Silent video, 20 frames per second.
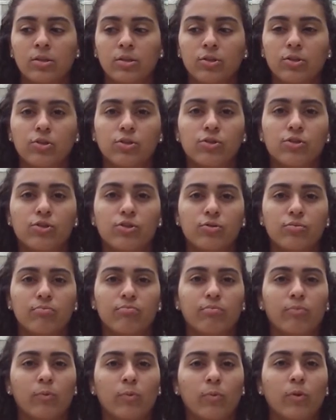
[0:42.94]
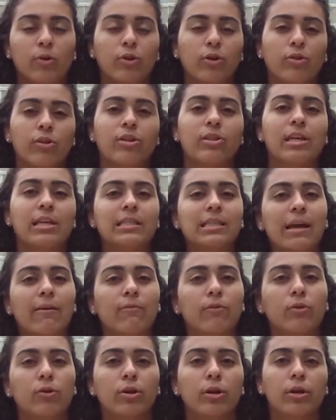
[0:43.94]
just with all the things I've
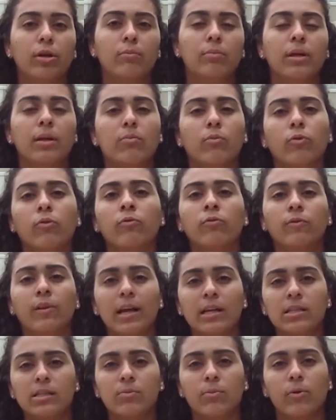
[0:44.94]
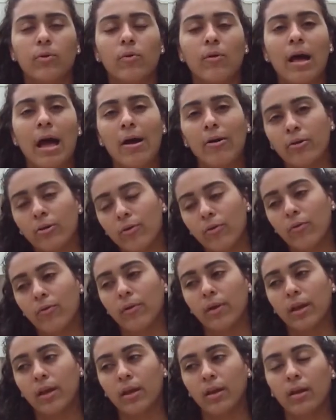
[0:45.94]
learned, being more flexible,
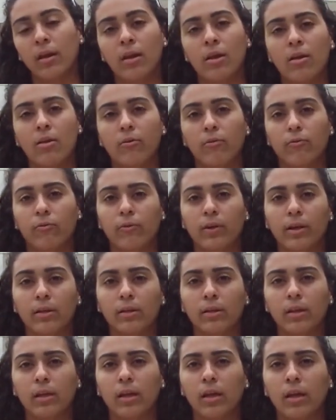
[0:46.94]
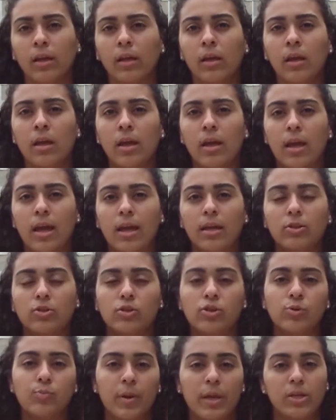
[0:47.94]
outgoing, friendly, and
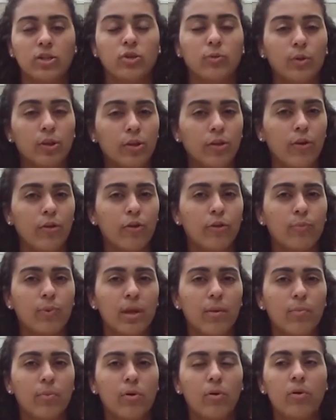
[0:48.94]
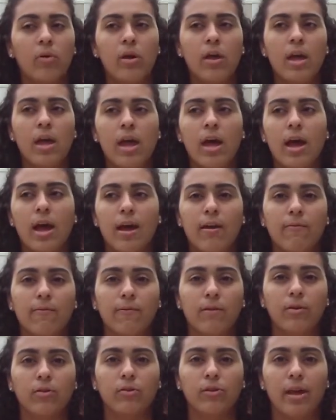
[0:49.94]
just patient with other people, I
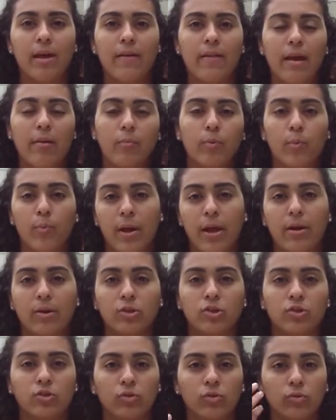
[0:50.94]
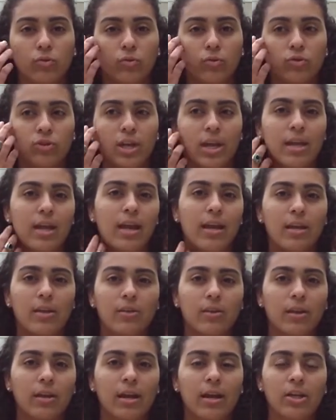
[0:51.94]
feel that I'm prepared to take
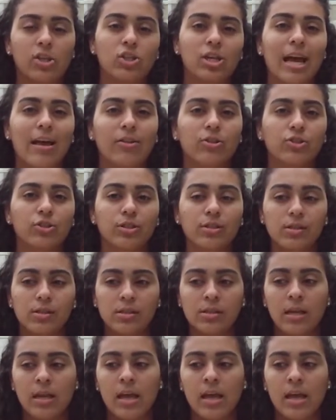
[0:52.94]
anything, any challenges.